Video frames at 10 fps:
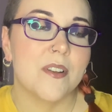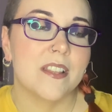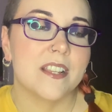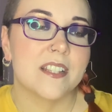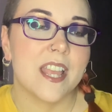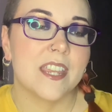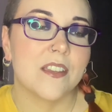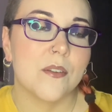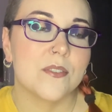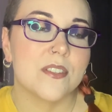relics,
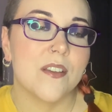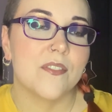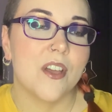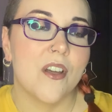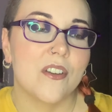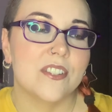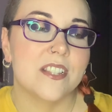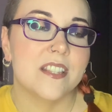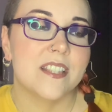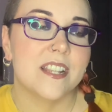and ghosts of the
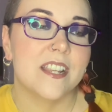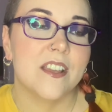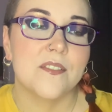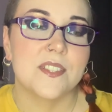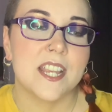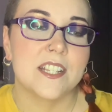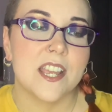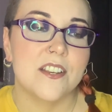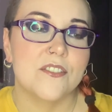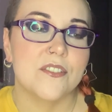haunted city of St.
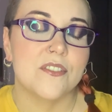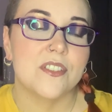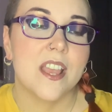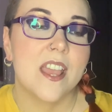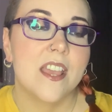Andrews.